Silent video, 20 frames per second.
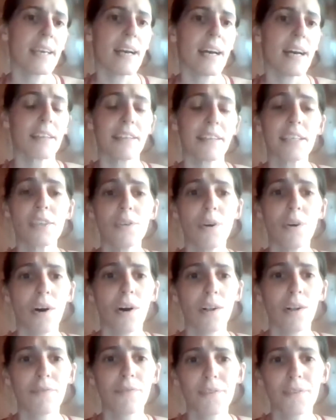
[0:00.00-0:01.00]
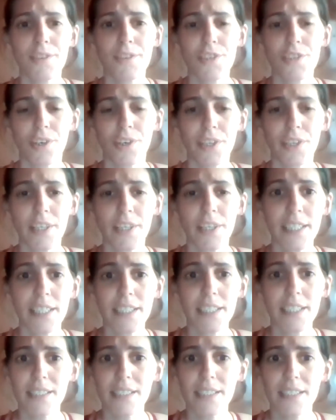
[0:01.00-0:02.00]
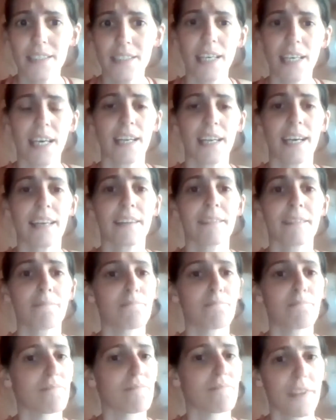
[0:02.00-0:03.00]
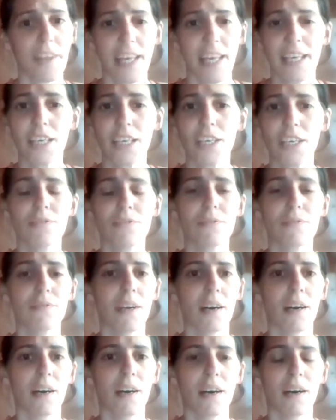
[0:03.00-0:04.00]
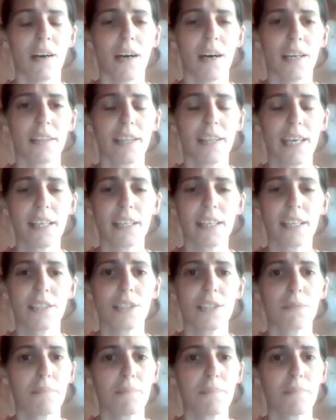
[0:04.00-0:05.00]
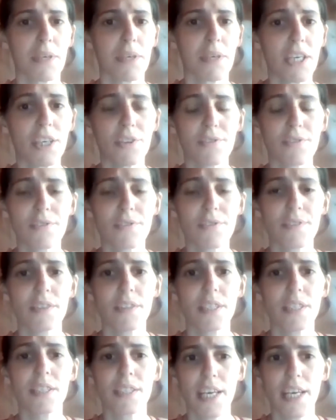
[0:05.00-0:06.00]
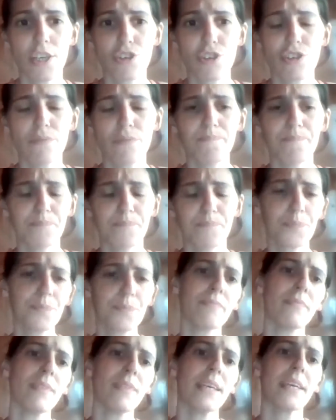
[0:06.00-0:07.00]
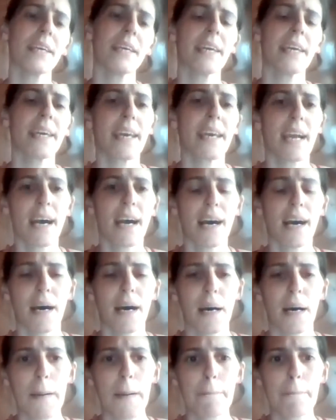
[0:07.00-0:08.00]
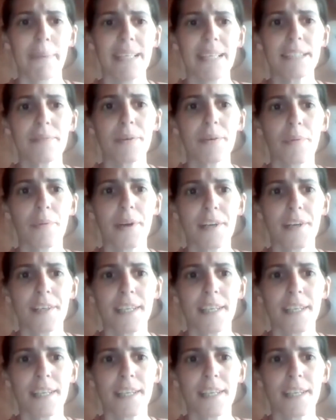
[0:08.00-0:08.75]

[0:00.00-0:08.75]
I thank you all for joining us, and I thank you. Uh, I thank the speakers in this session. Um, please be aware